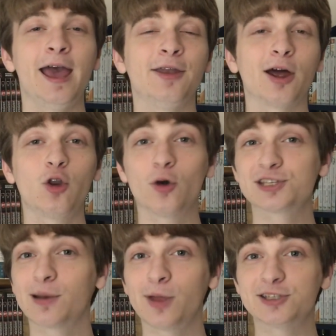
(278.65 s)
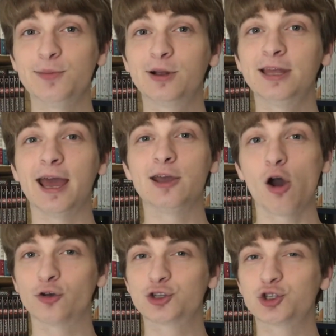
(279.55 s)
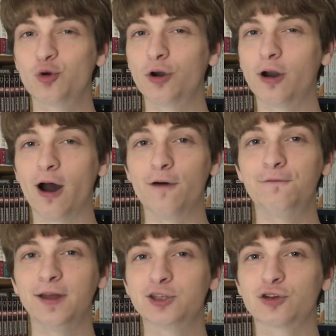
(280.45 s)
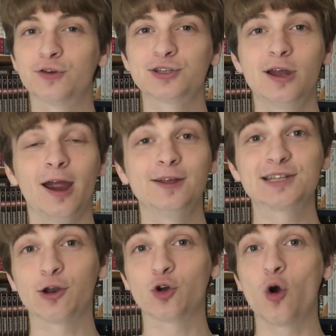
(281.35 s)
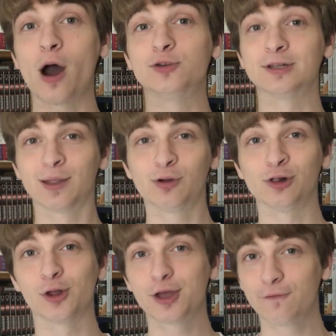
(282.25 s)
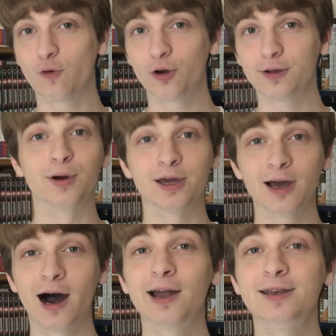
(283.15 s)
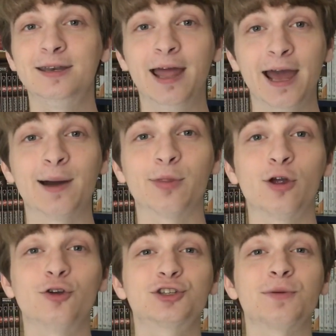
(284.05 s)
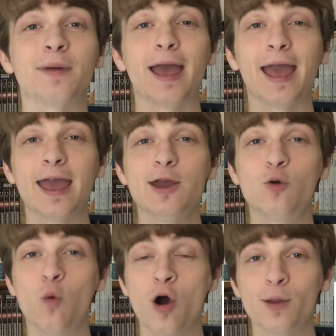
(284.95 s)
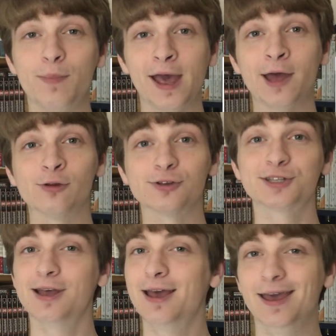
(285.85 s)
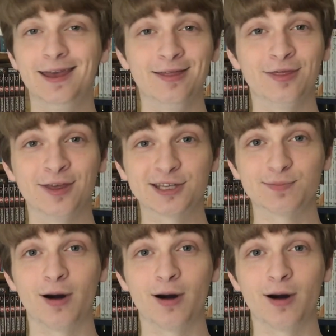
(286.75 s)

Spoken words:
And I know I said I'm not typically a connoisseur of fan service, at least I don't go out deliberately looking for it, but god damn, there are some A1 panels in this